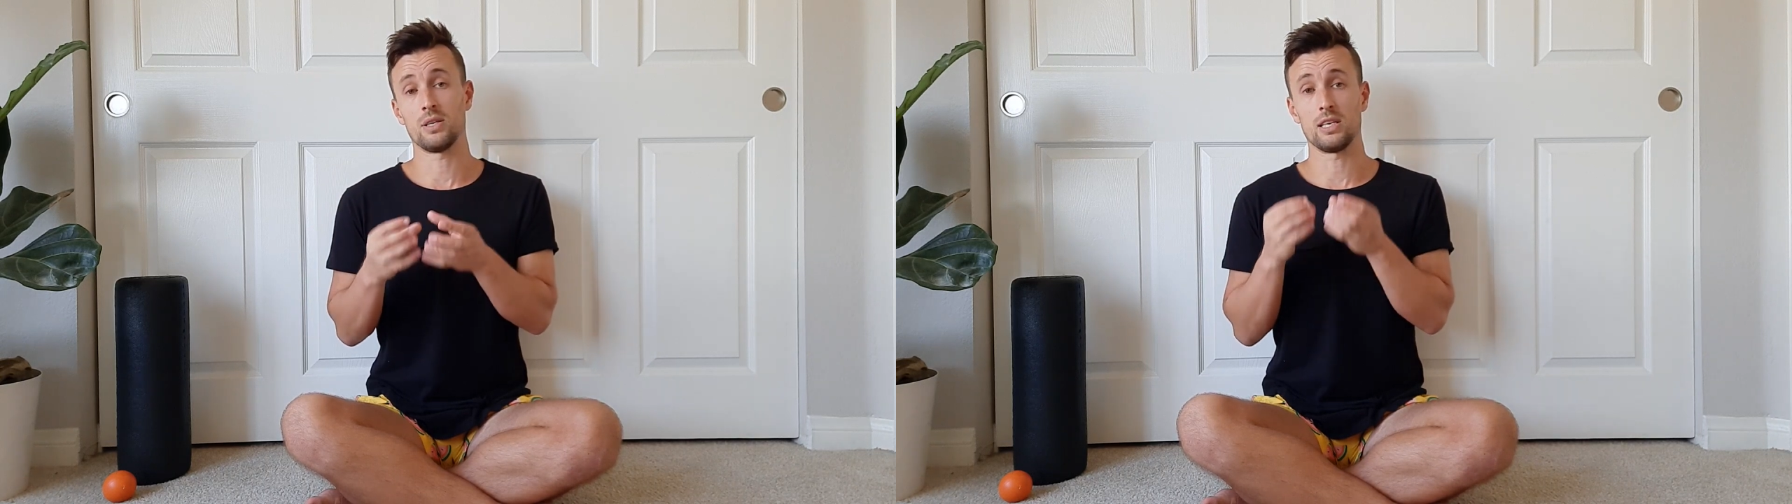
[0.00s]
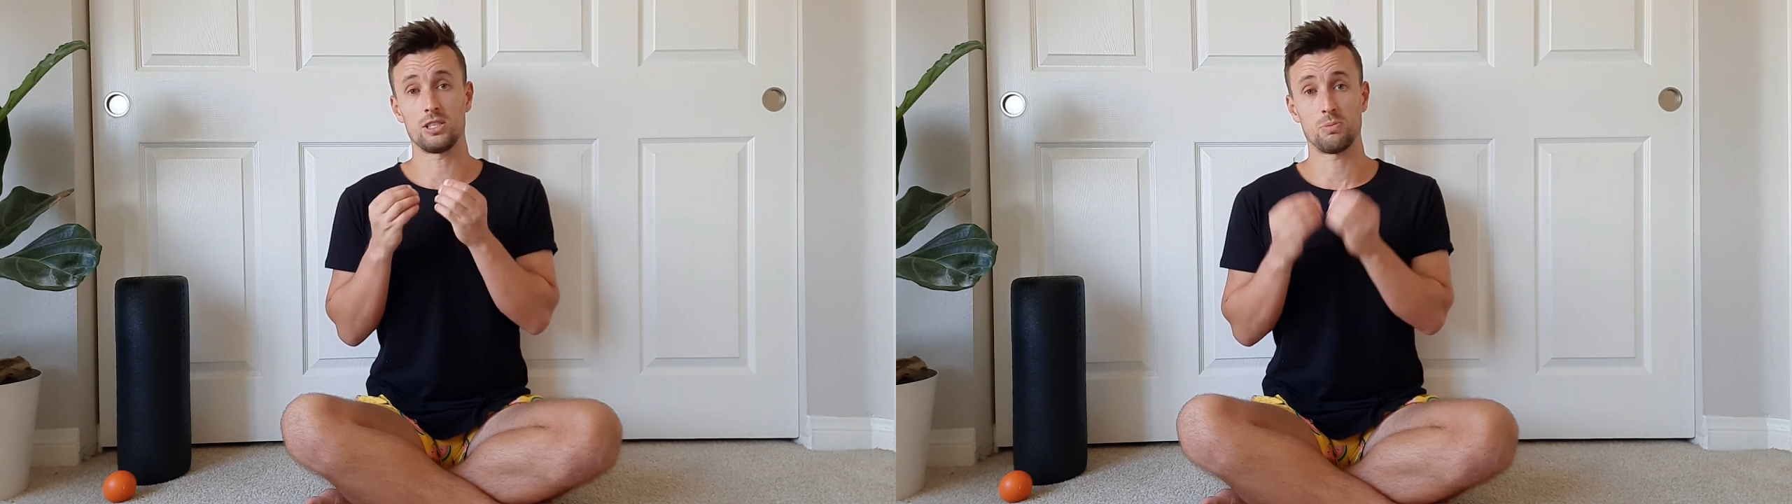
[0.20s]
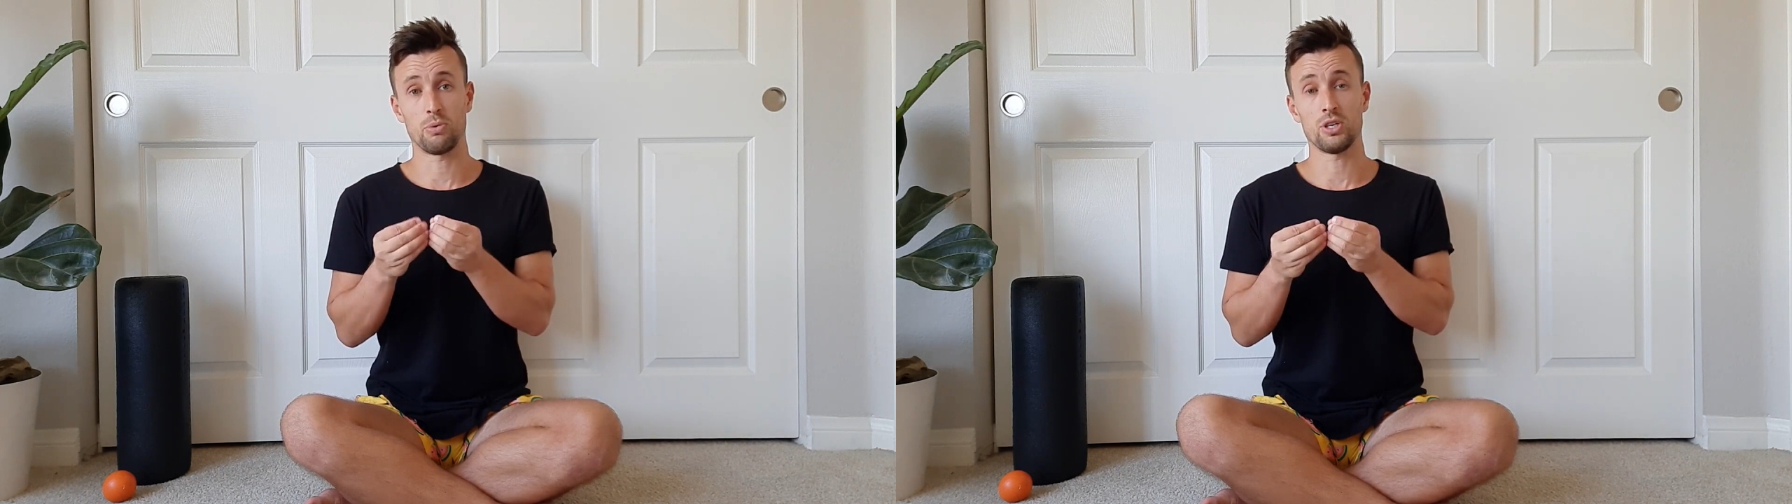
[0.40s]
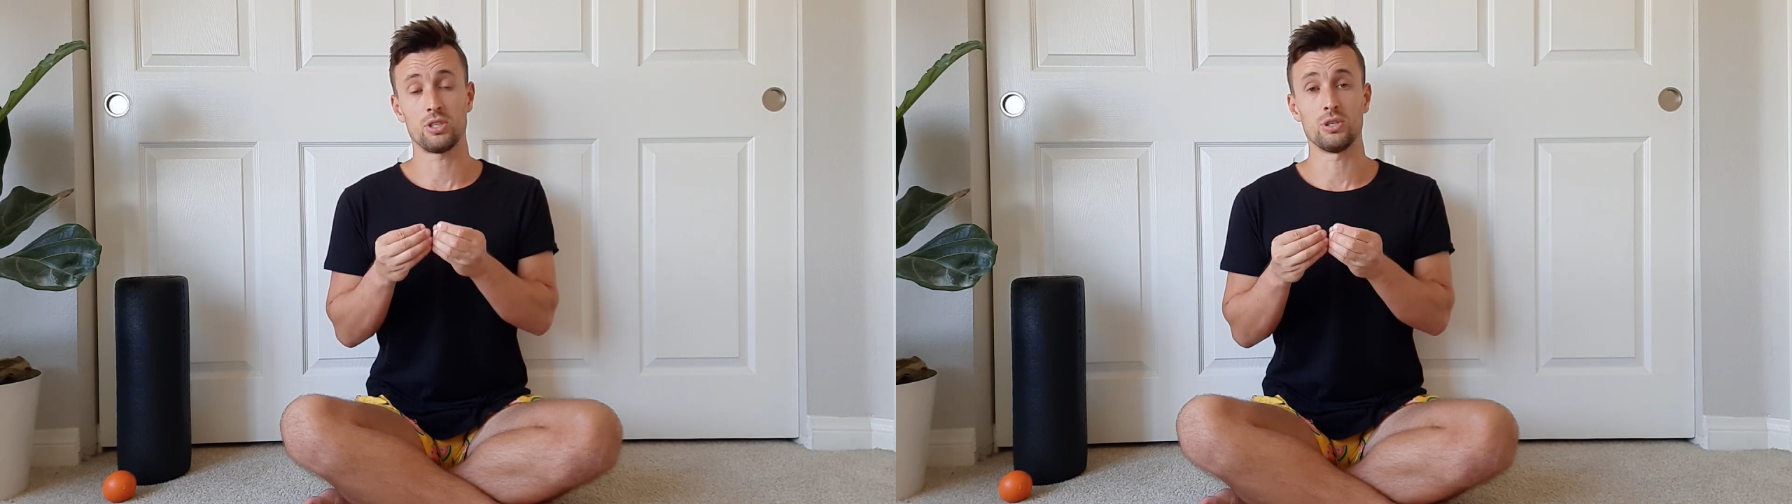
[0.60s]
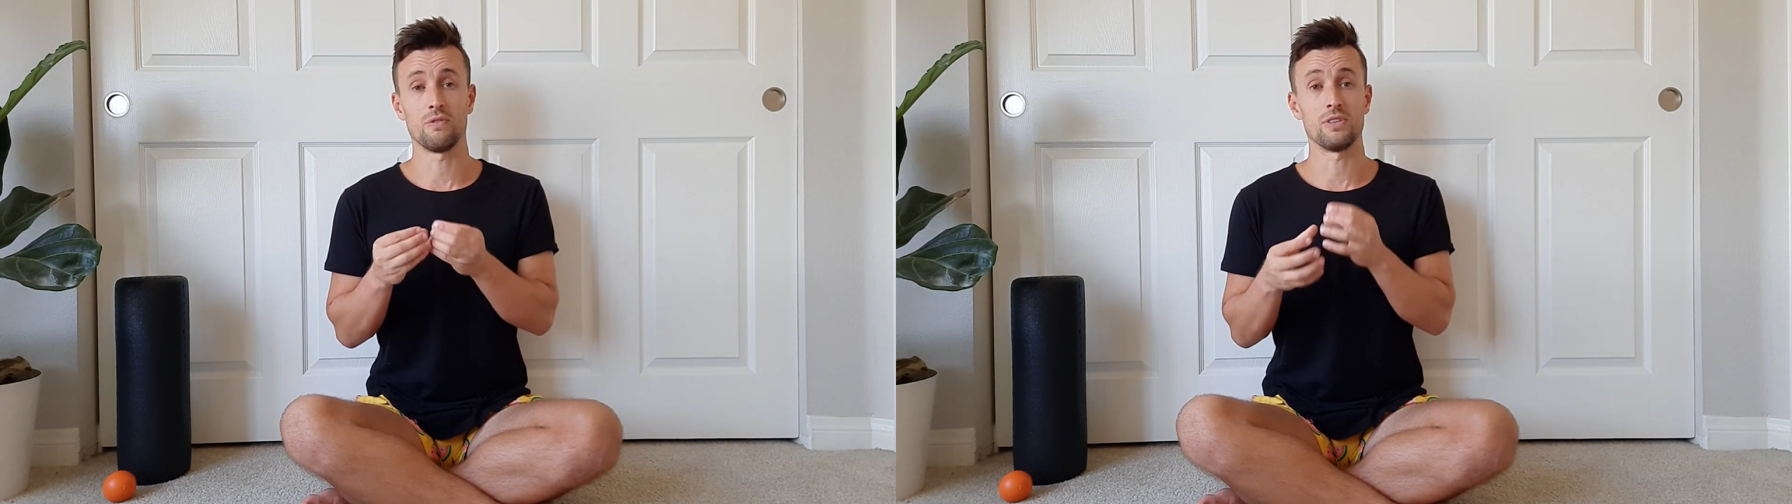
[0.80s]

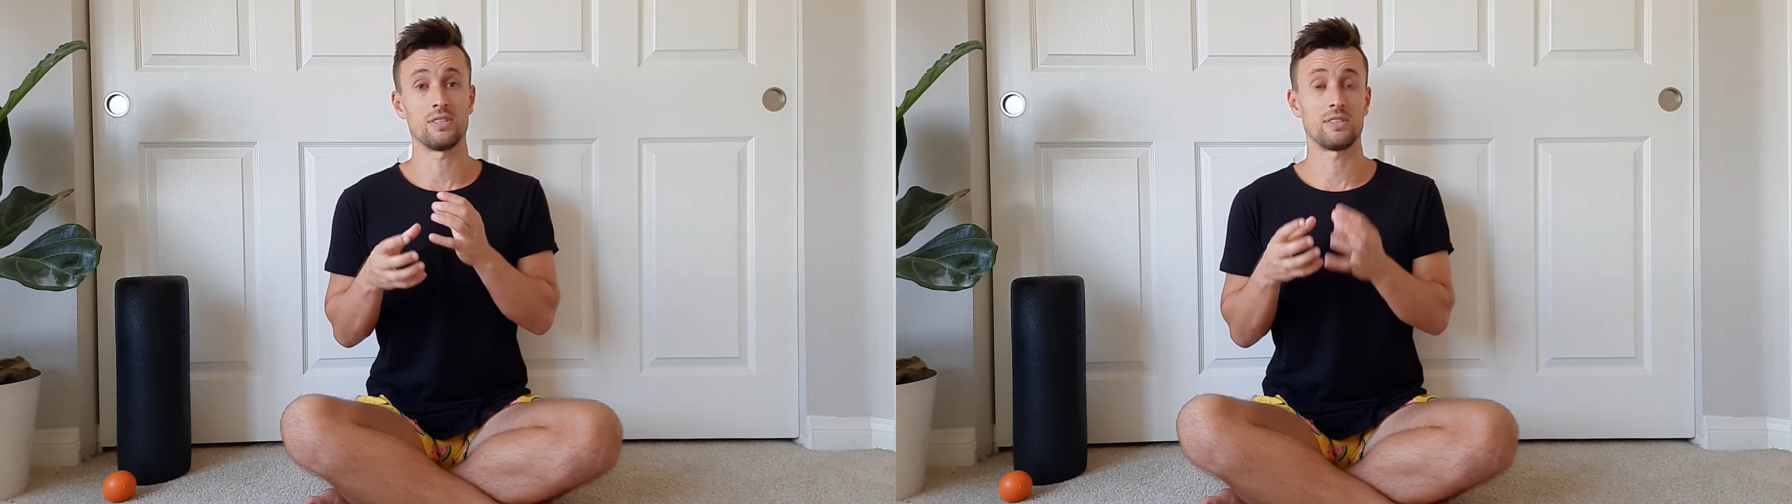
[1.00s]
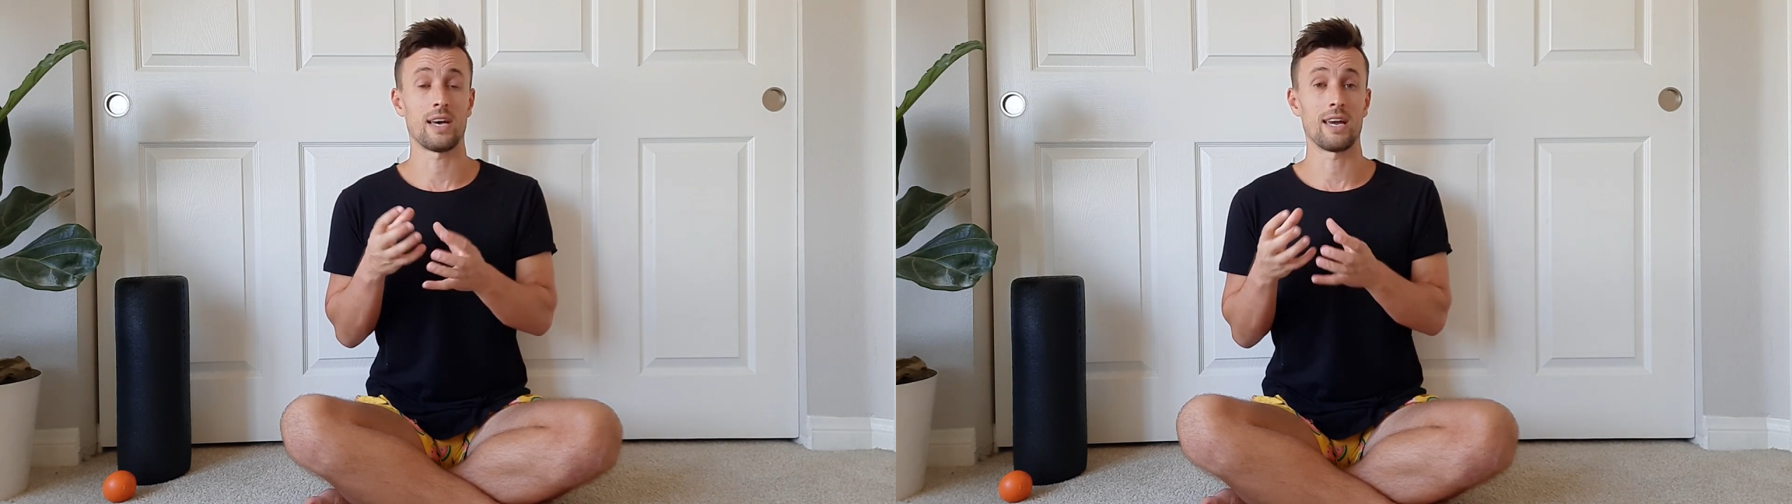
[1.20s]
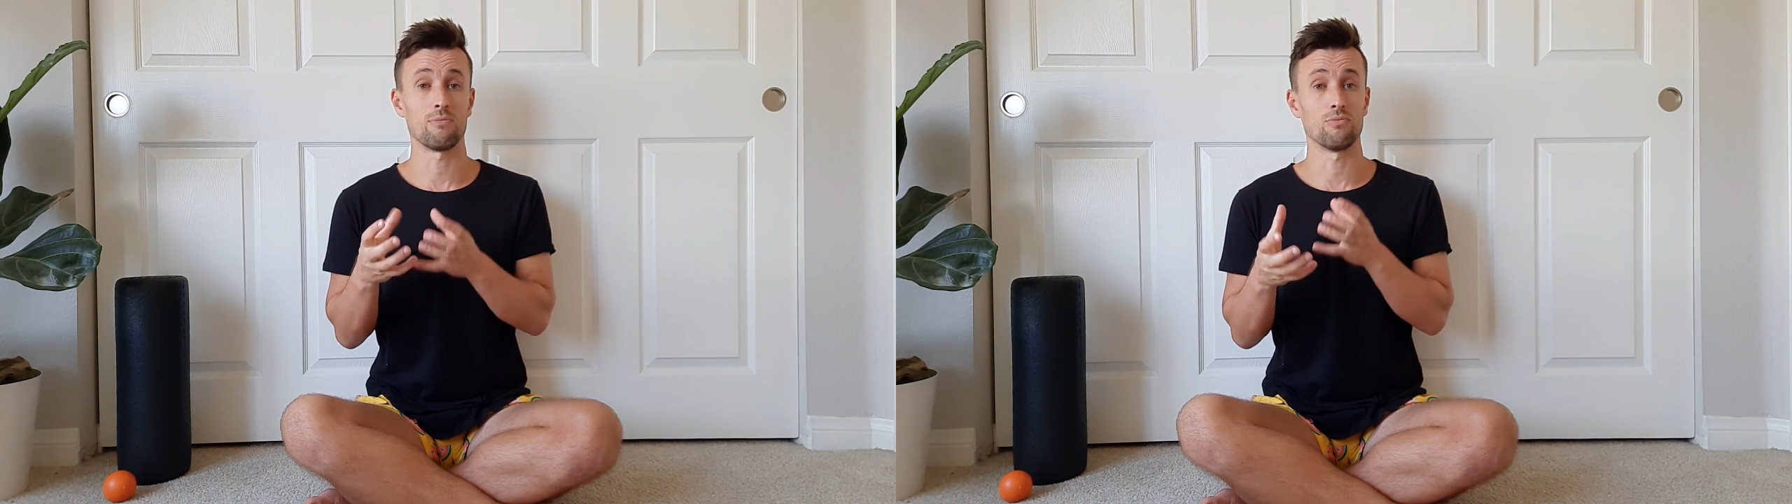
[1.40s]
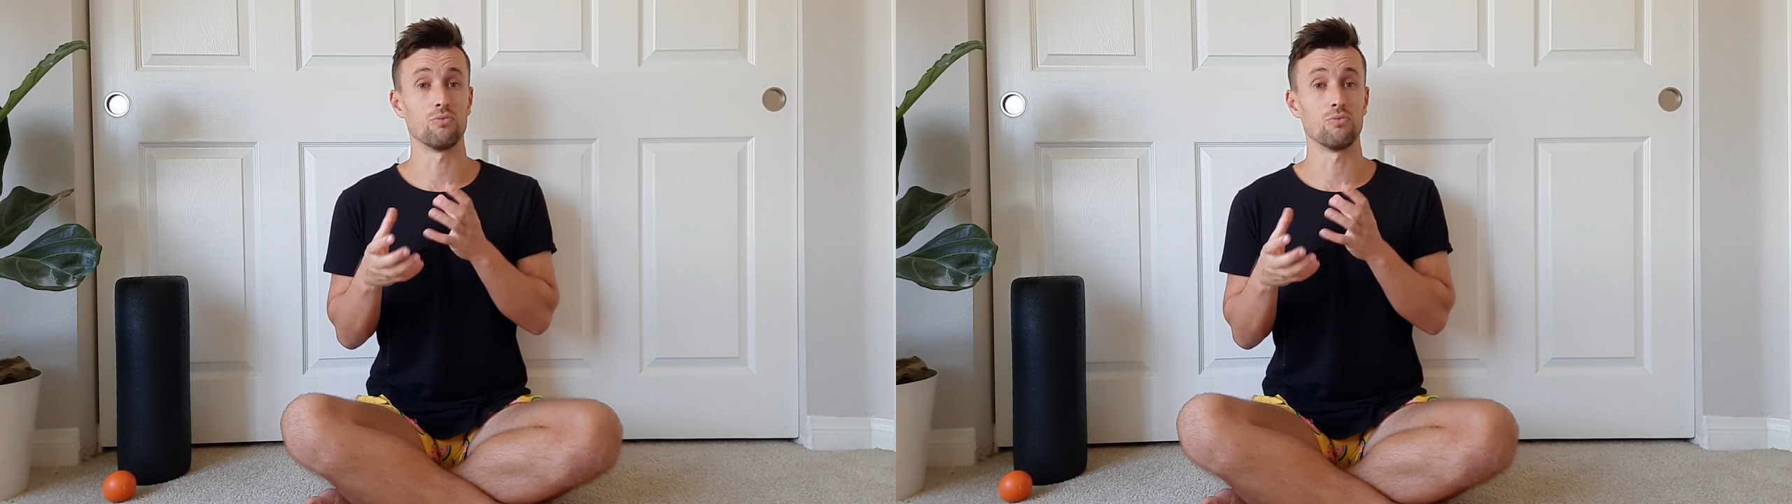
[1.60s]
expression of the same